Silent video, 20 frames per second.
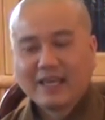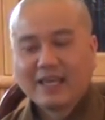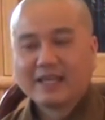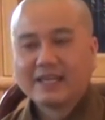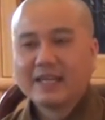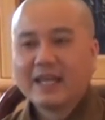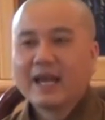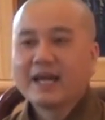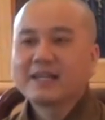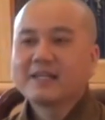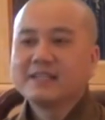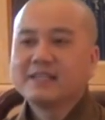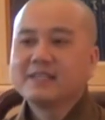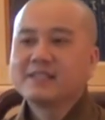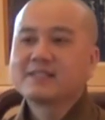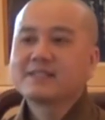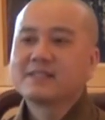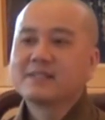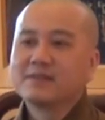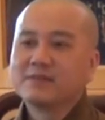And that
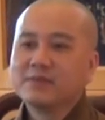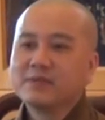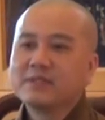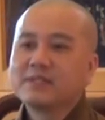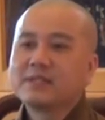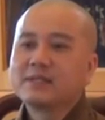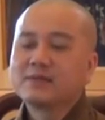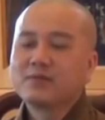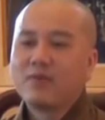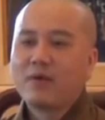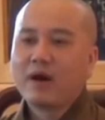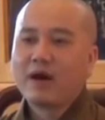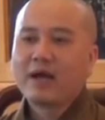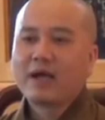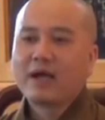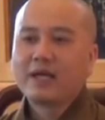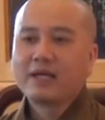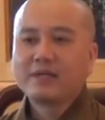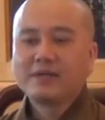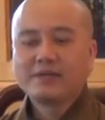is the reason
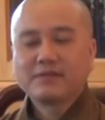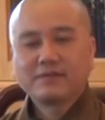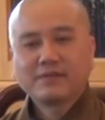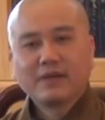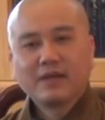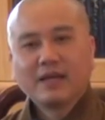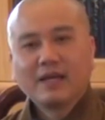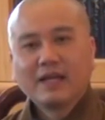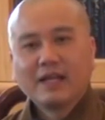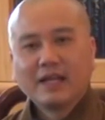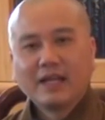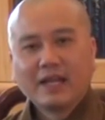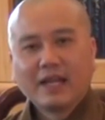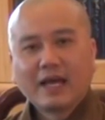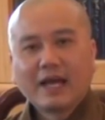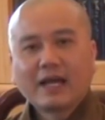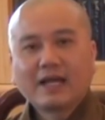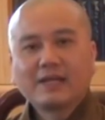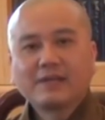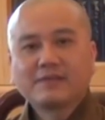why
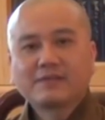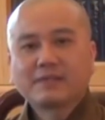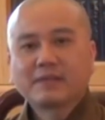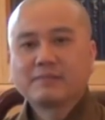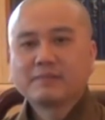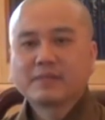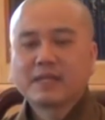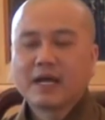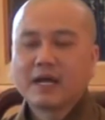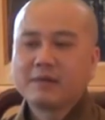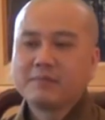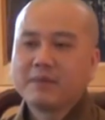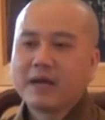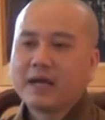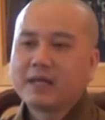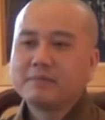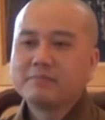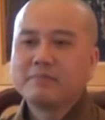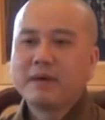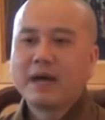life sometimes
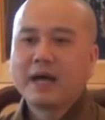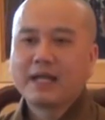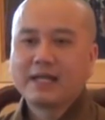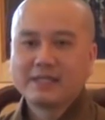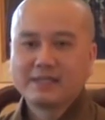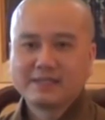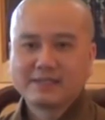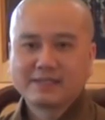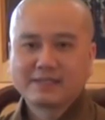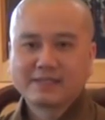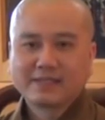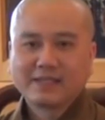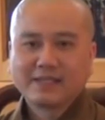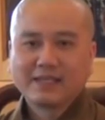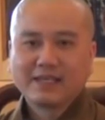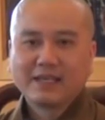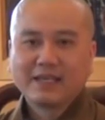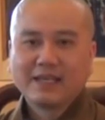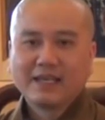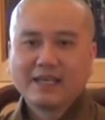unbalanced.
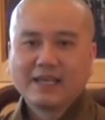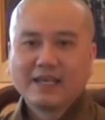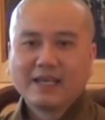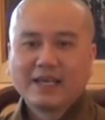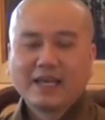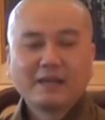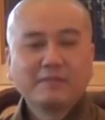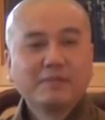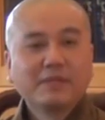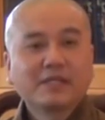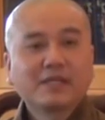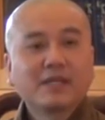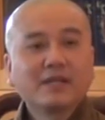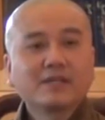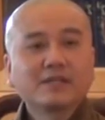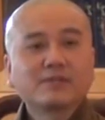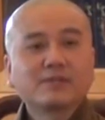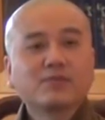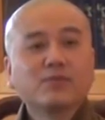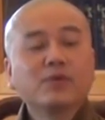And
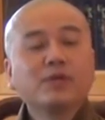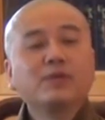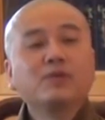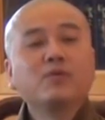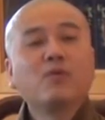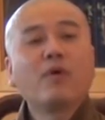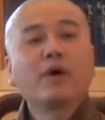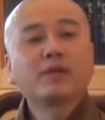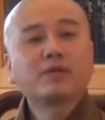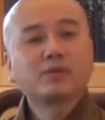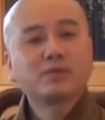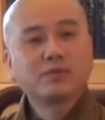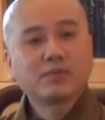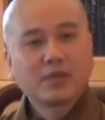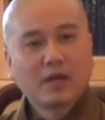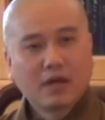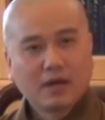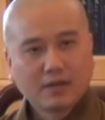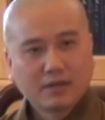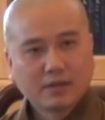because we want to
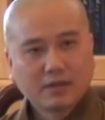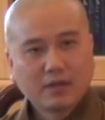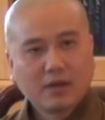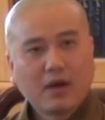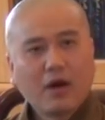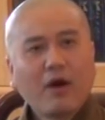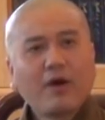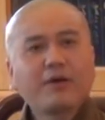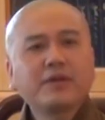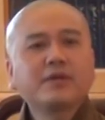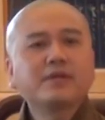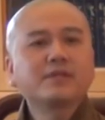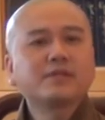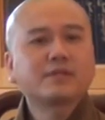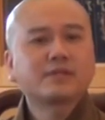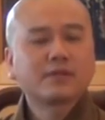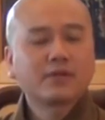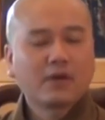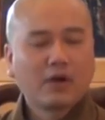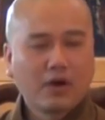talk,
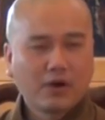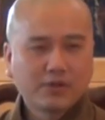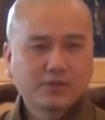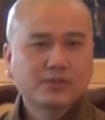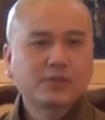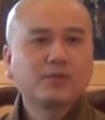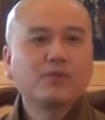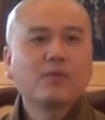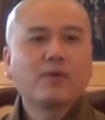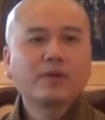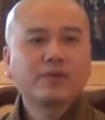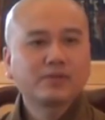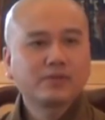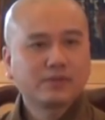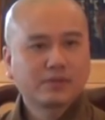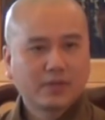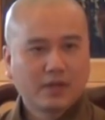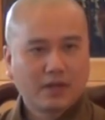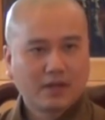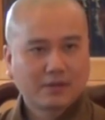others also want
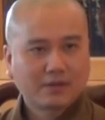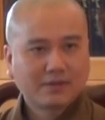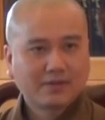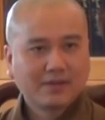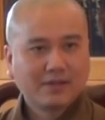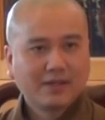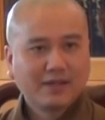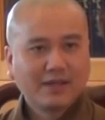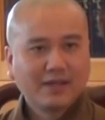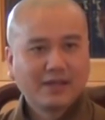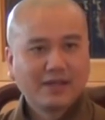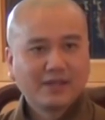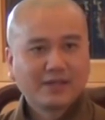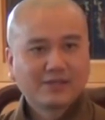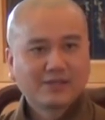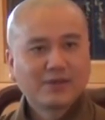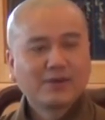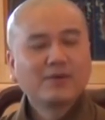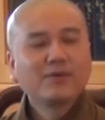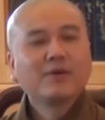to talk.
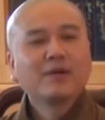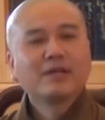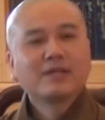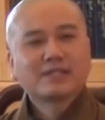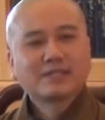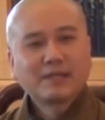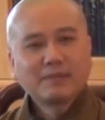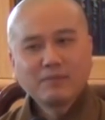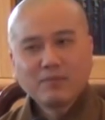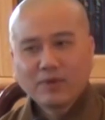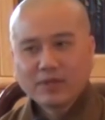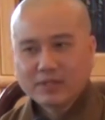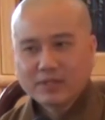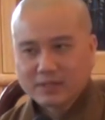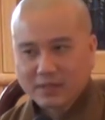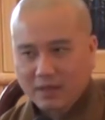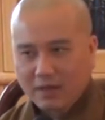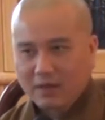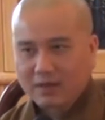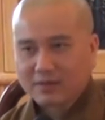So
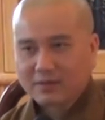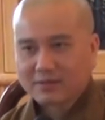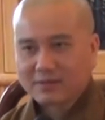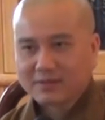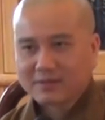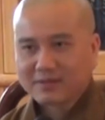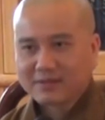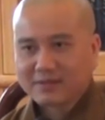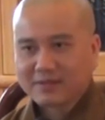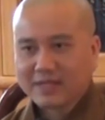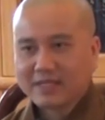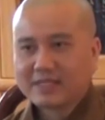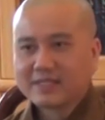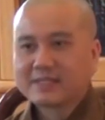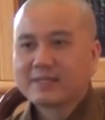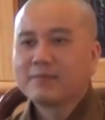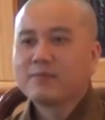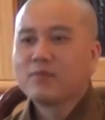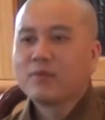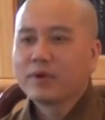someone talk, then
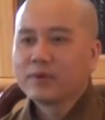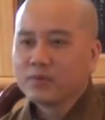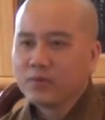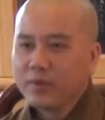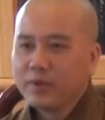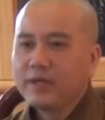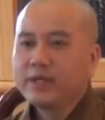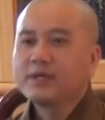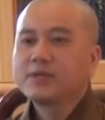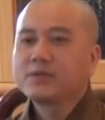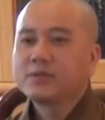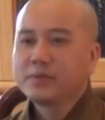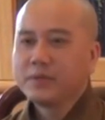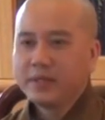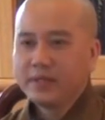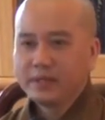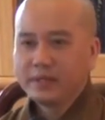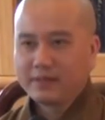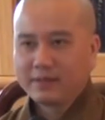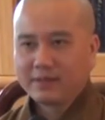someone willing to
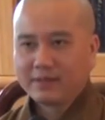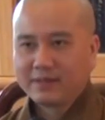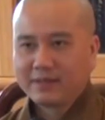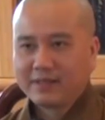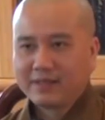hear.